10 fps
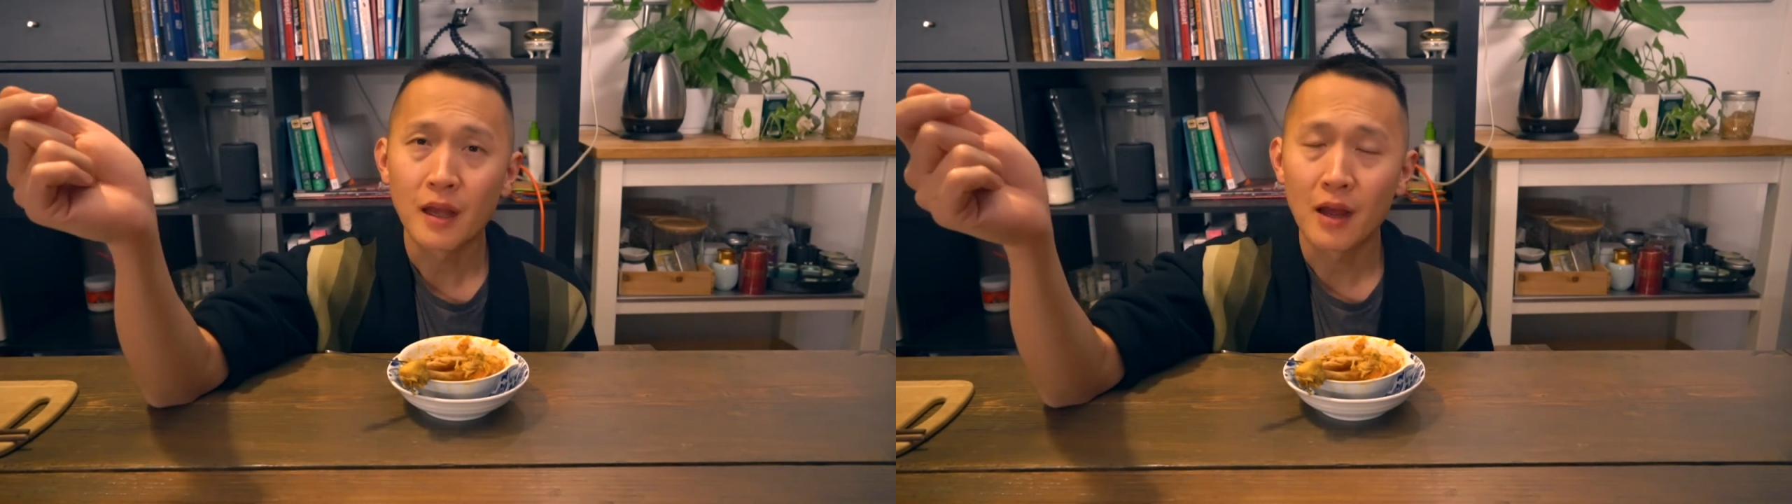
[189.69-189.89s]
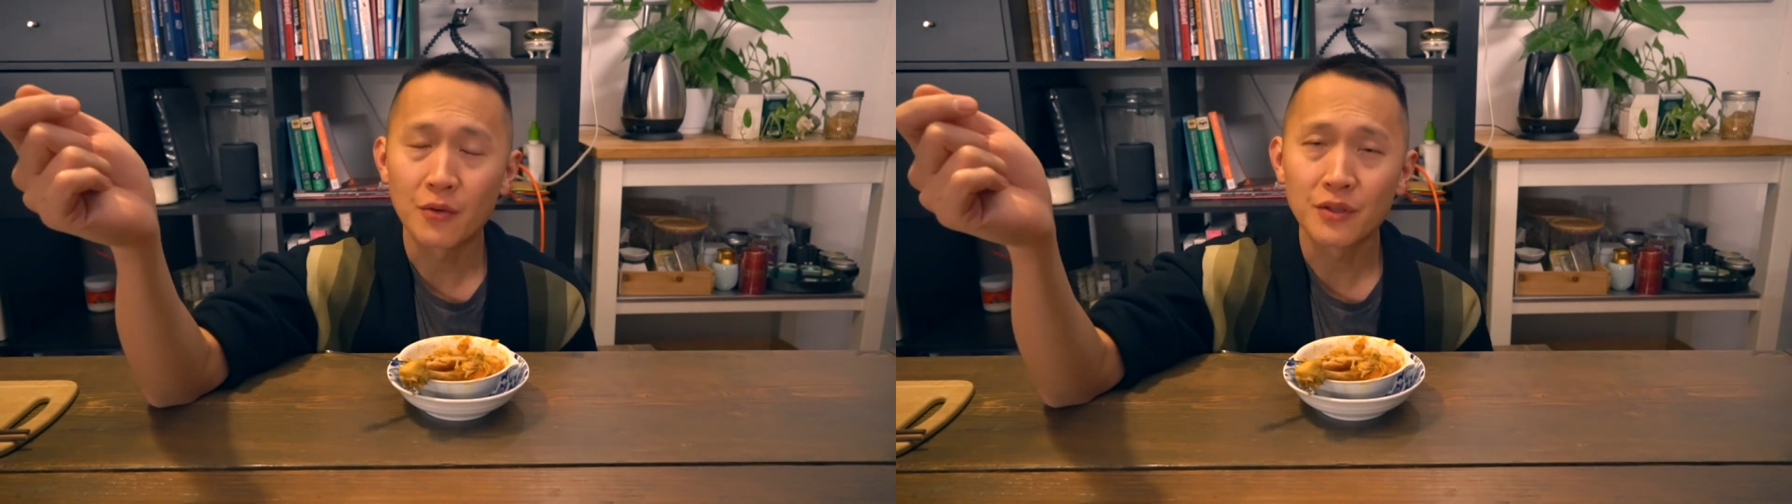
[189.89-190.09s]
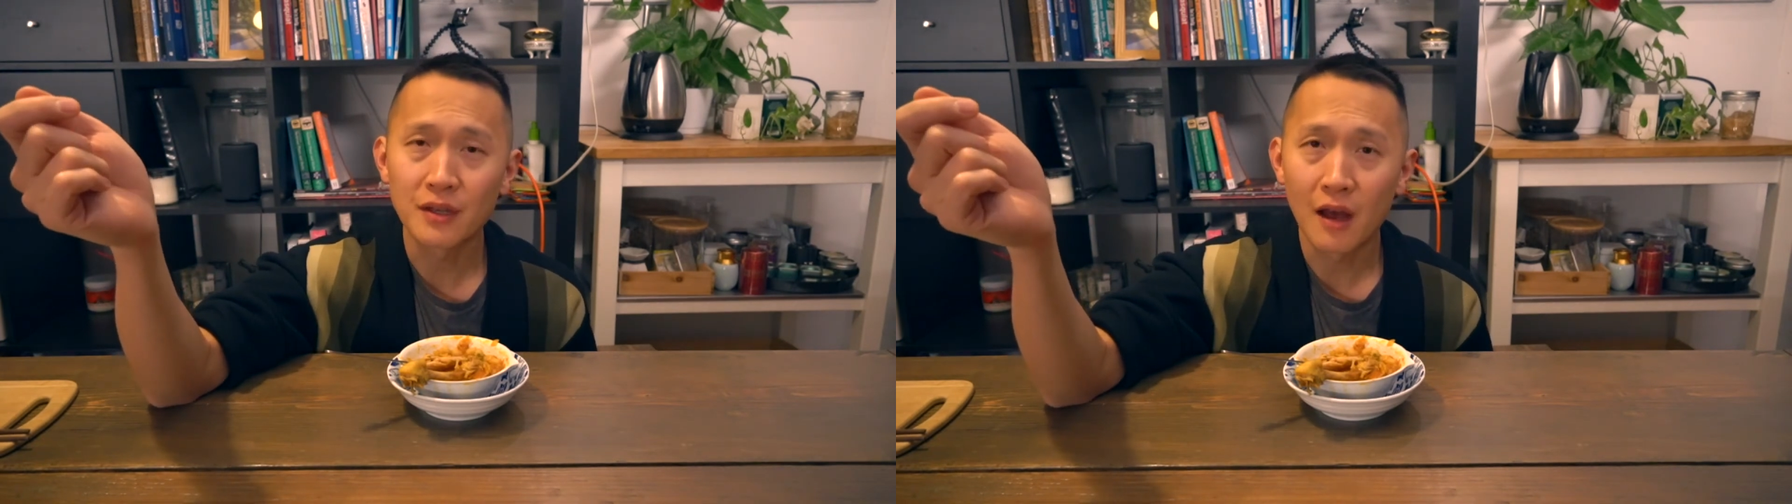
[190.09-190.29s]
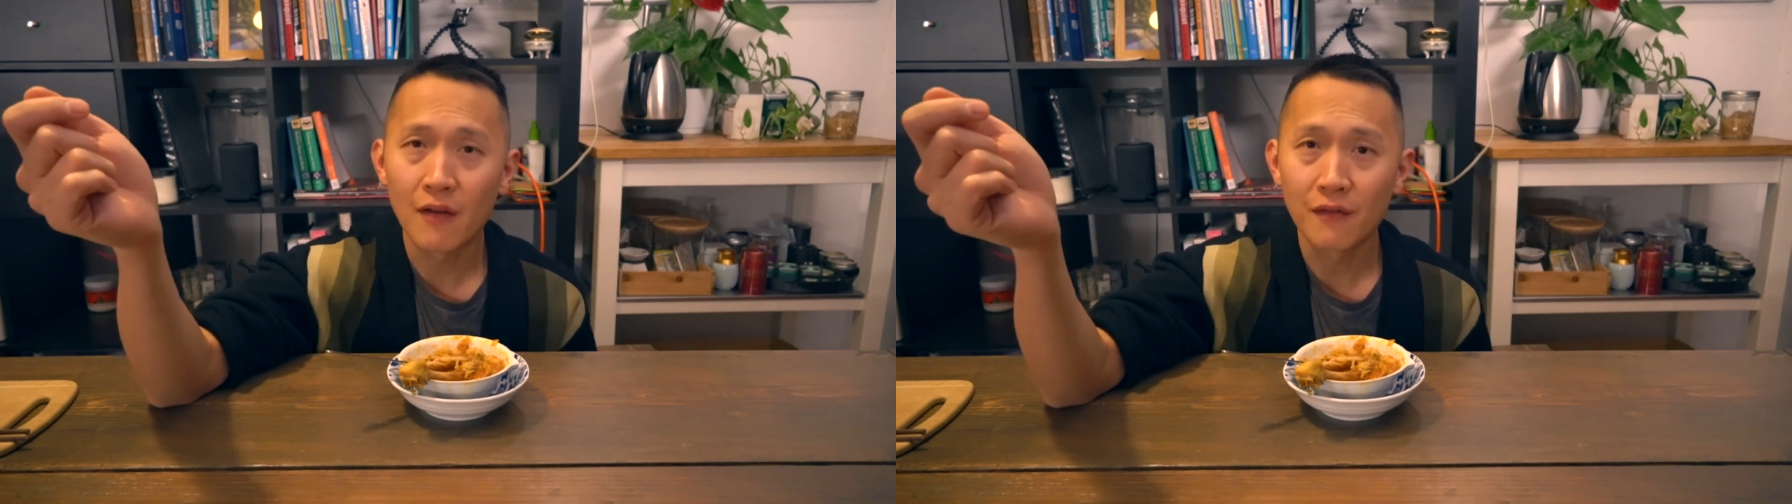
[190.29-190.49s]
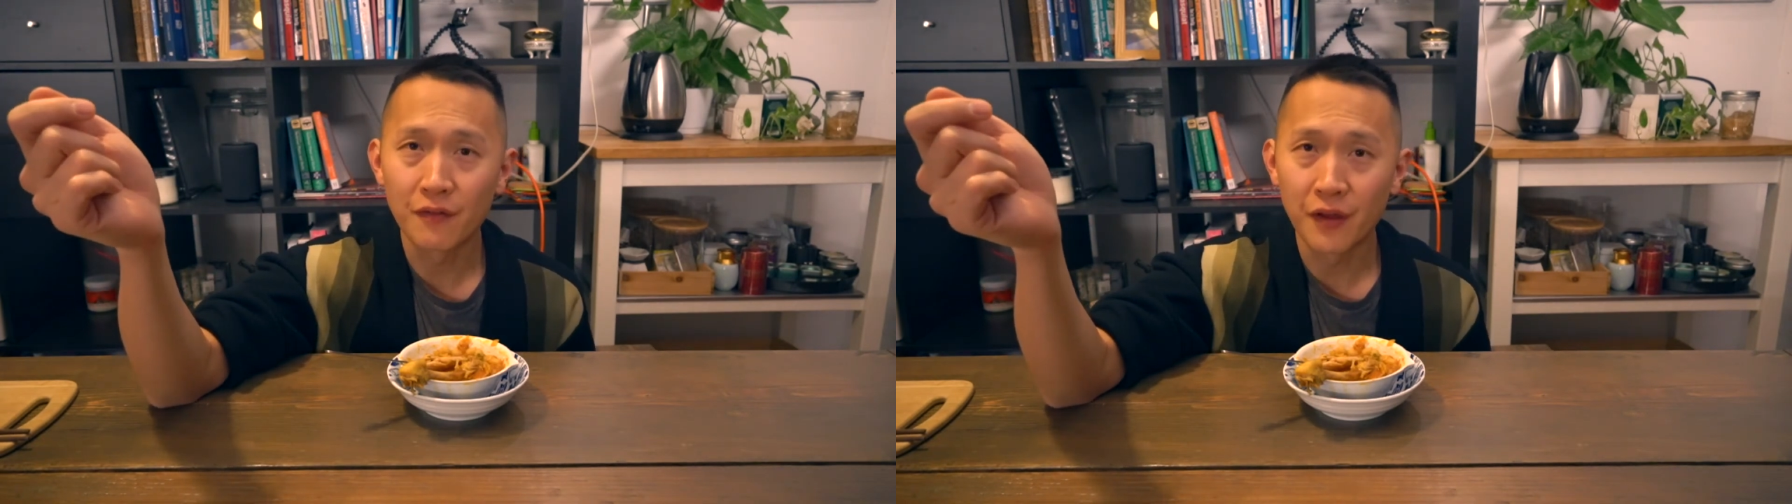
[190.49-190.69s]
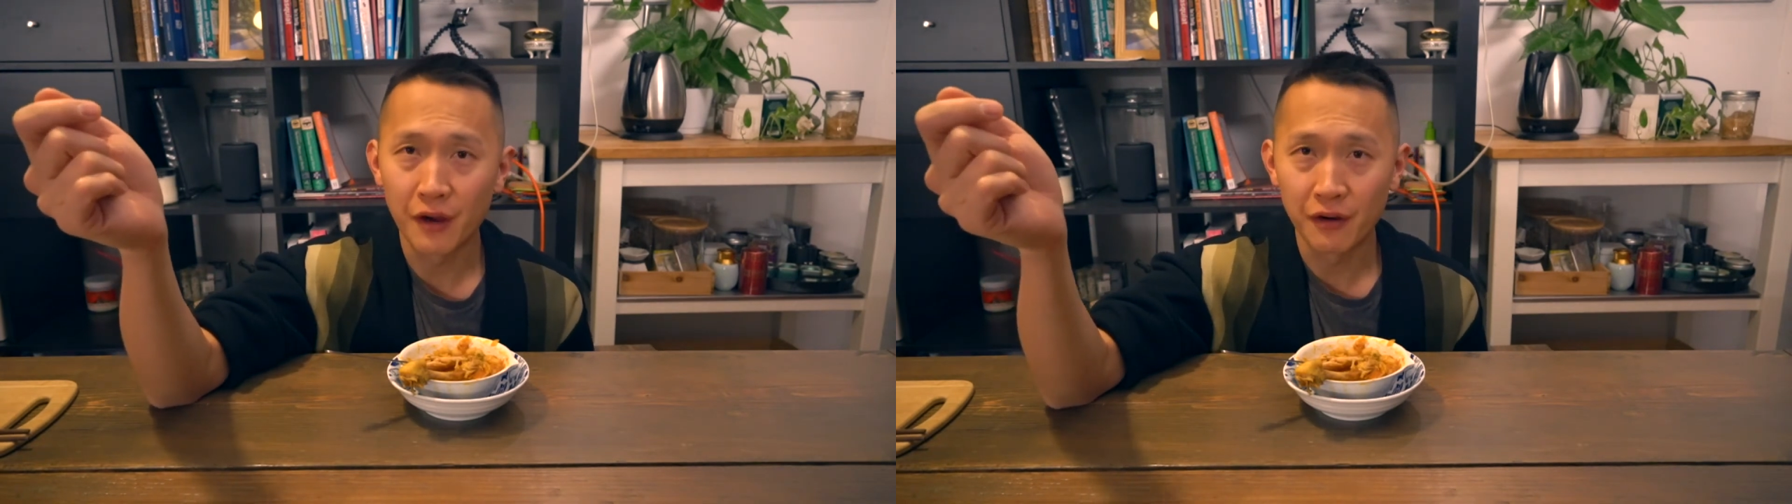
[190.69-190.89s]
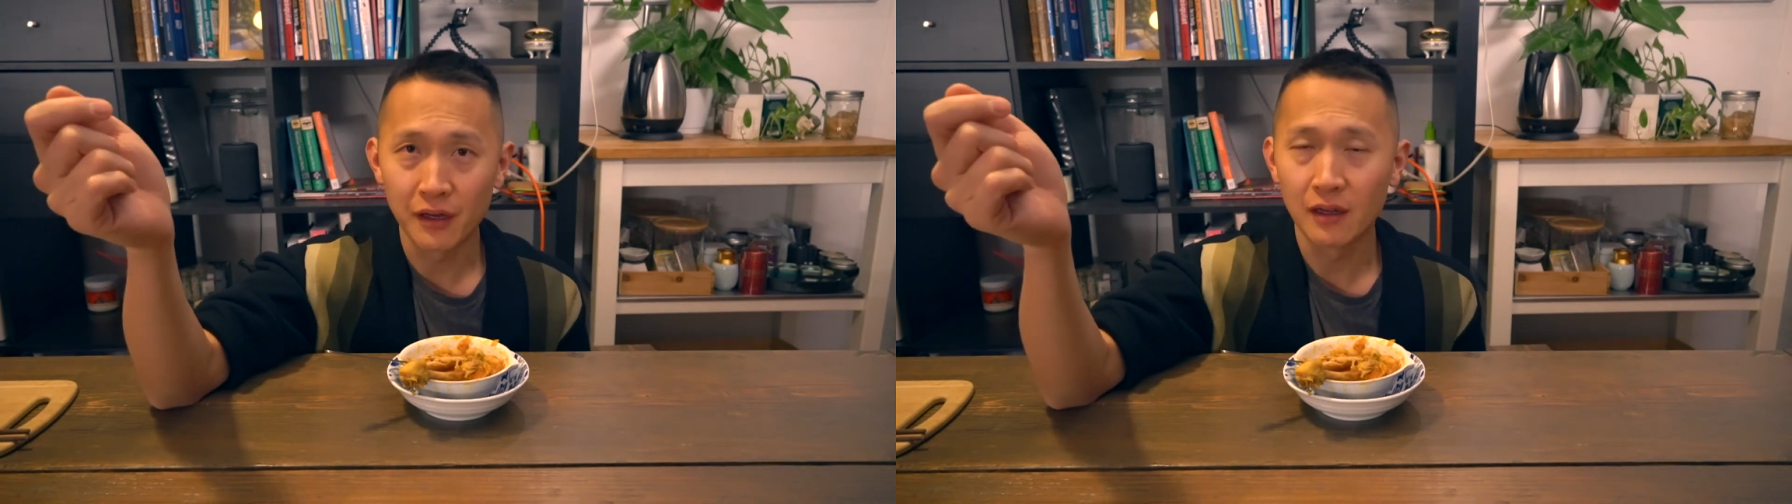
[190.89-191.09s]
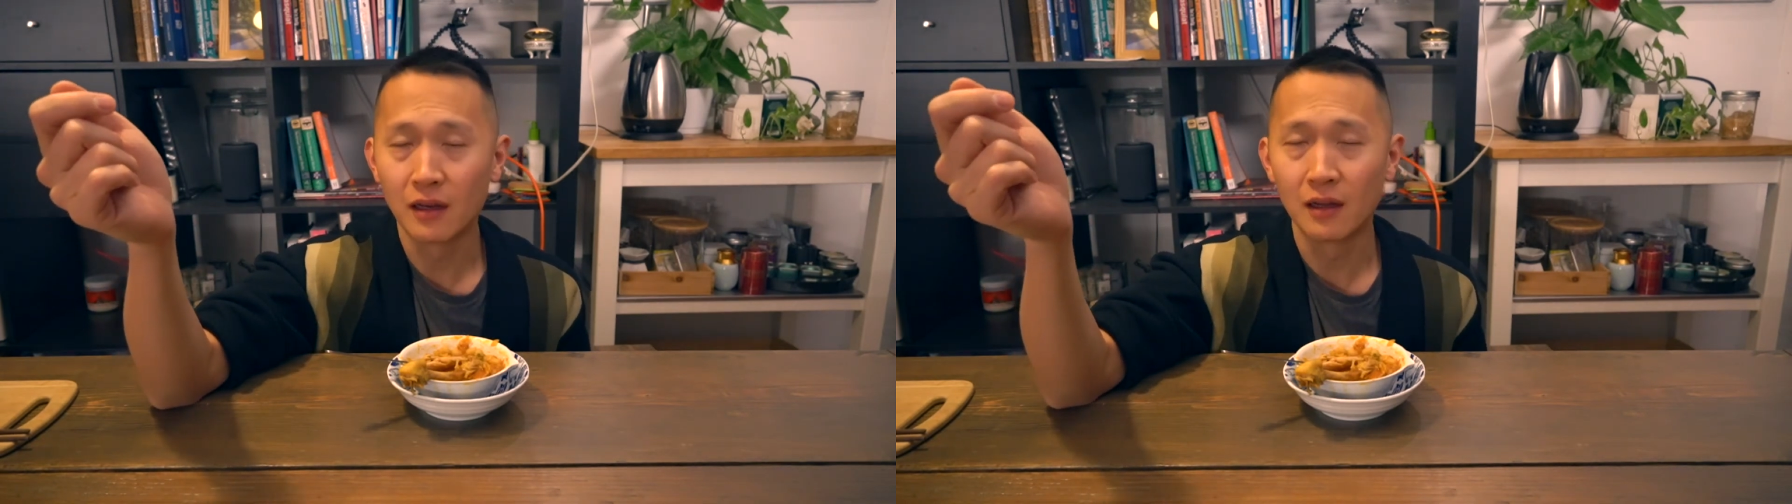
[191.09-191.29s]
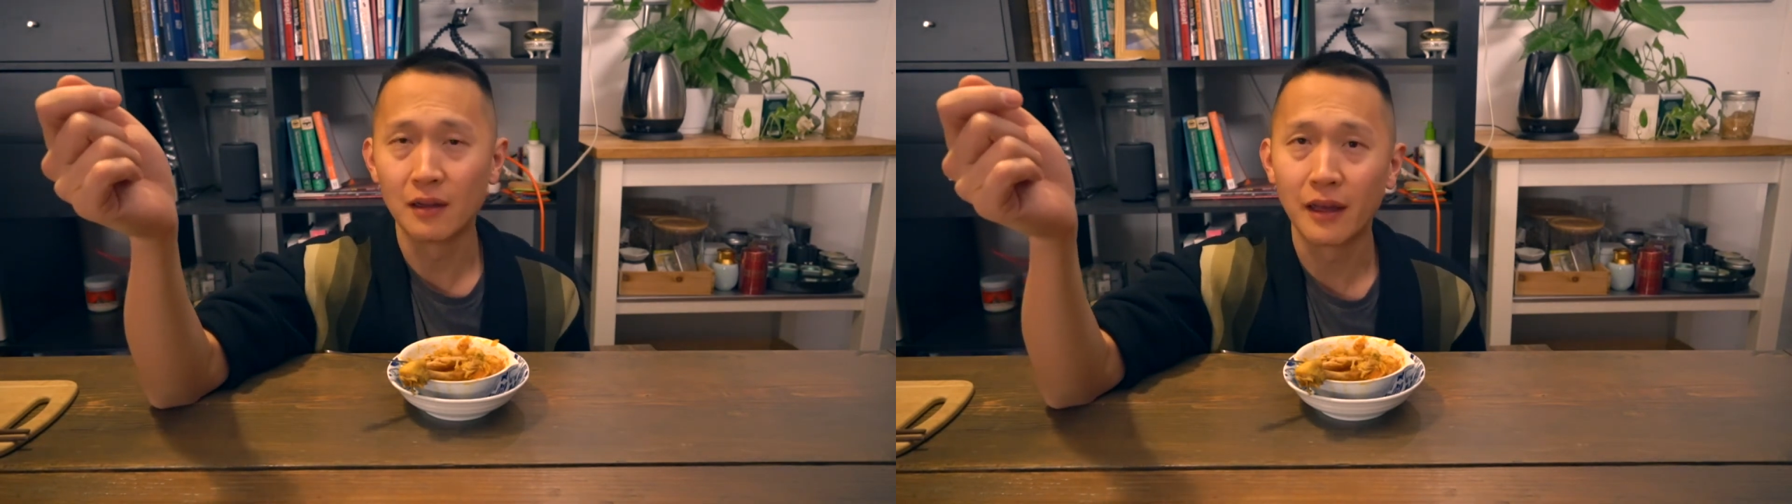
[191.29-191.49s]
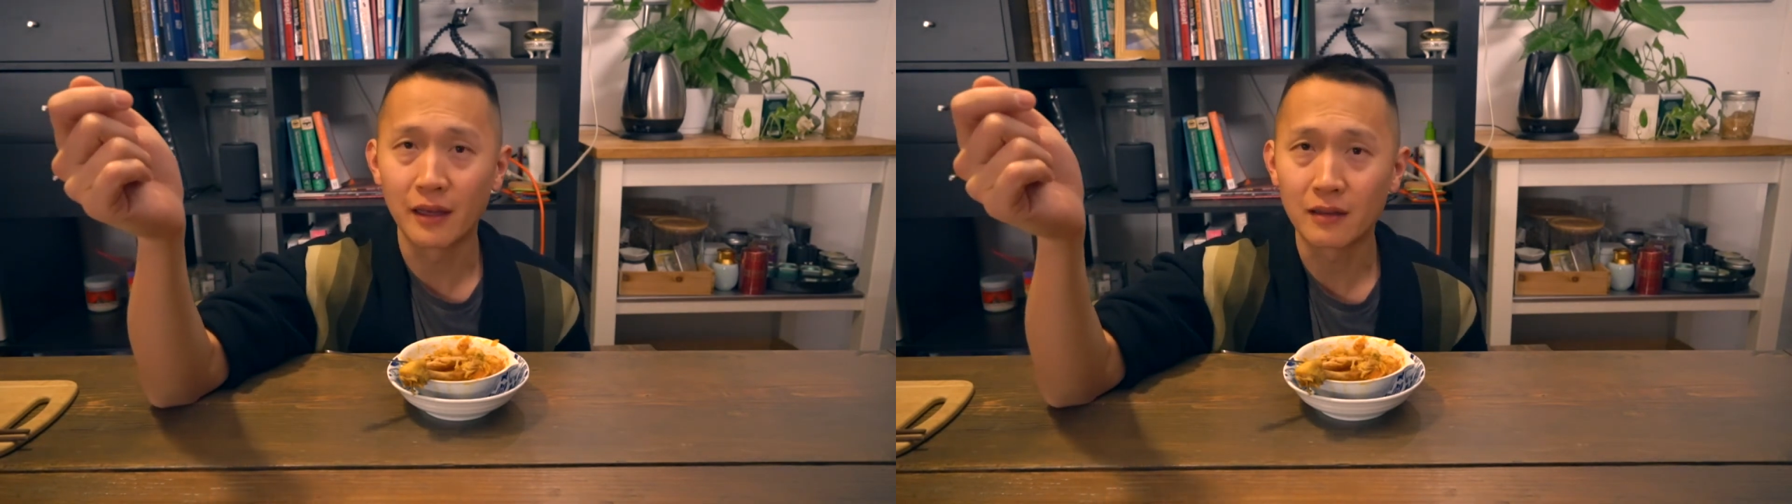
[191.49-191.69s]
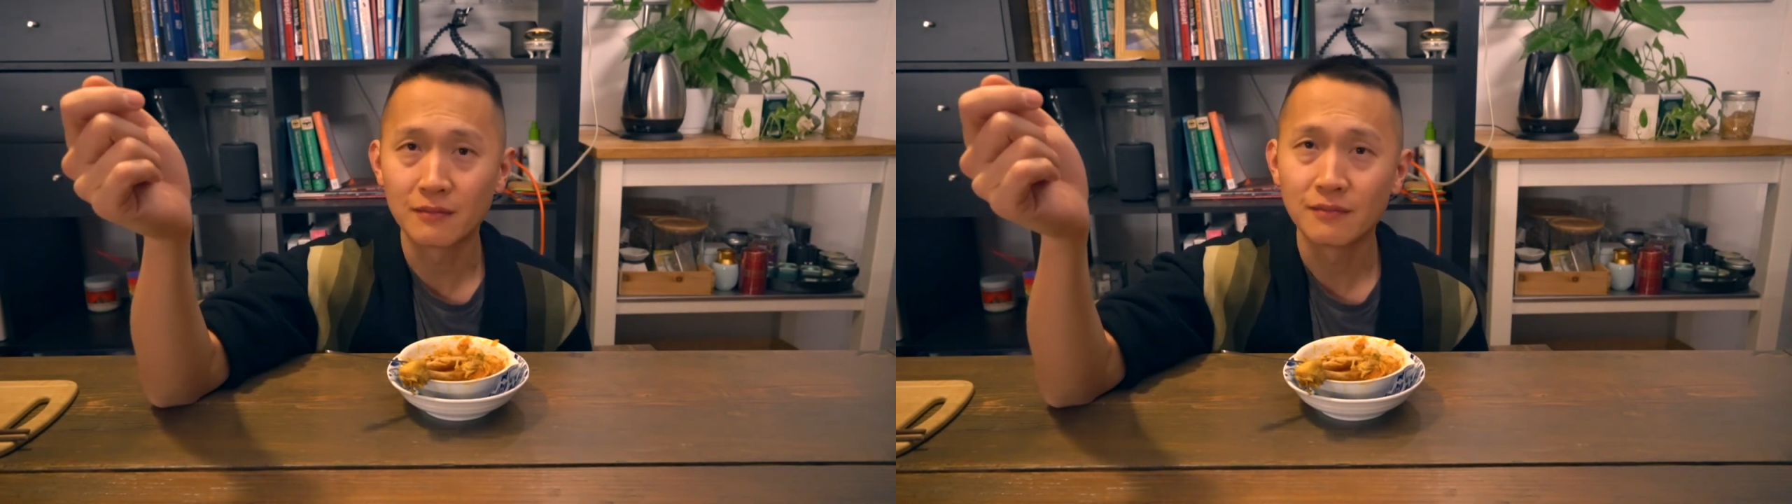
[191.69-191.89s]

I was not very like